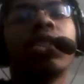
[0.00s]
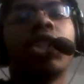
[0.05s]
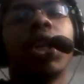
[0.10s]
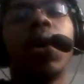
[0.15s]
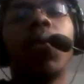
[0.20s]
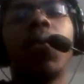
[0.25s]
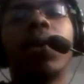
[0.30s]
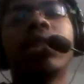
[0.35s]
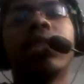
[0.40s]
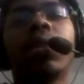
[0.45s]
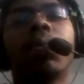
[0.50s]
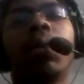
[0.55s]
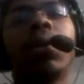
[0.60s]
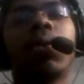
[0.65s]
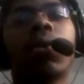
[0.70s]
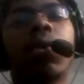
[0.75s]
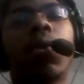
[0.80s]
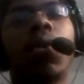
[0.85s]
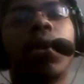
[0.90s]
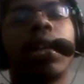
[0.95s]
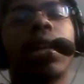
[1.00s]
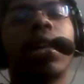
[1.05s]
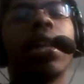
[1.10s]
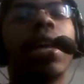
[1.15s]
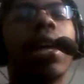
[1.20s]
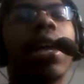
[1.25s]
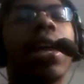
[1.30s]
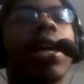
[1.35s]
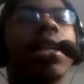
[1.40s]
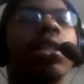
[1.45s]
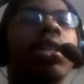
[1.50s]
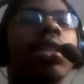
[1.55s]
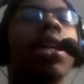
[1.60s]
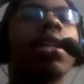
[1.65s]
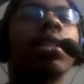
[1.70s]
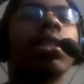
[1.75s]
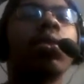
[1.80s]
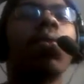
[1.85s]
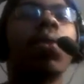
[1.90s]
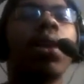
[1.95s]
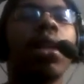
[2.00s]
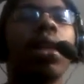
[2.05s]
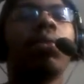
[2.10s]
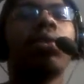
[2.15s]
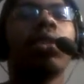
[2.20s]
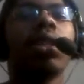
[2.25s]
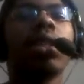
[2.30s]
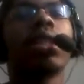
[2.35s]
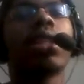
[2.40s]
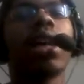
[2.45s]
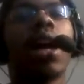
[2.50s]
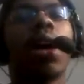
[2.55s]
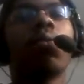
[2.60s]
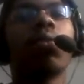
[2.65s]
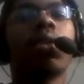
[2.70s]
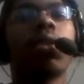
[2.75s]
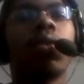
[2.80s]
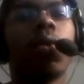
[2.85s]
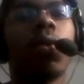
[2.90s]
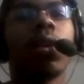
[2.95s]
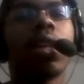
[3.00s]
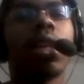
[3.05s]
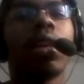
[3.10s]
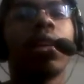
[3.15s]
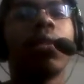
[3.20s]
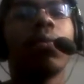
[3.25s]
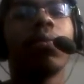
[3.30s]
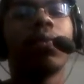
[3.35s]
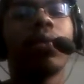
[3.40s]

She wants to be recorded and she doesn't want him to stop recording.